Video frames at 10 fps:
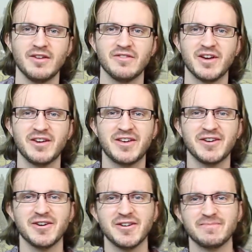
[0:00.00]
Very
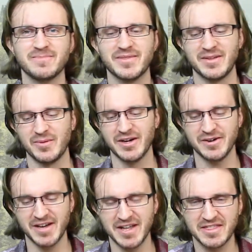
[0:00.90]
good.
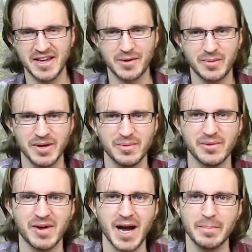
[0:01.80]
Well, I think we
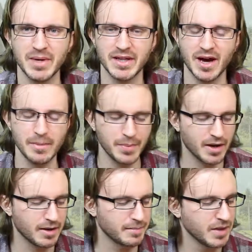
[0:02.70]
will wrap it up.
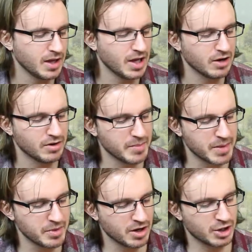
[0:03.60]

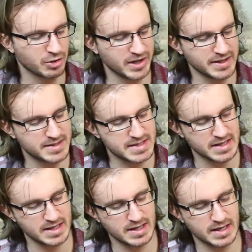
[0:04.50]
Remember, a green
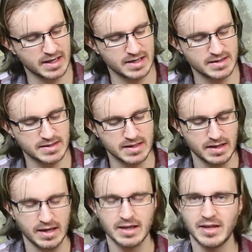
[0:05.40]
tea is
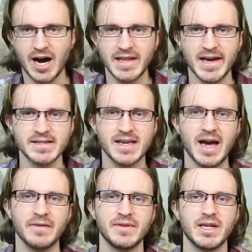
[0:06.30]
not as
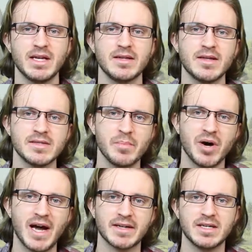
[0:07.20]
caffeinated as a
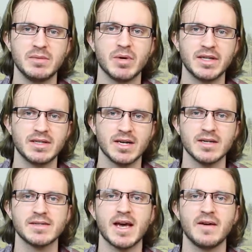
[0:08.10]
black tea, but it
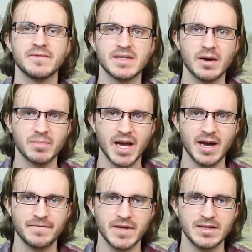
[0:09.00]
does have some
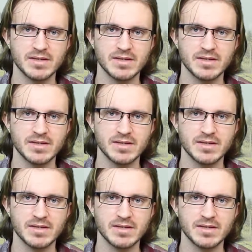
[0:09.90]
caffeine.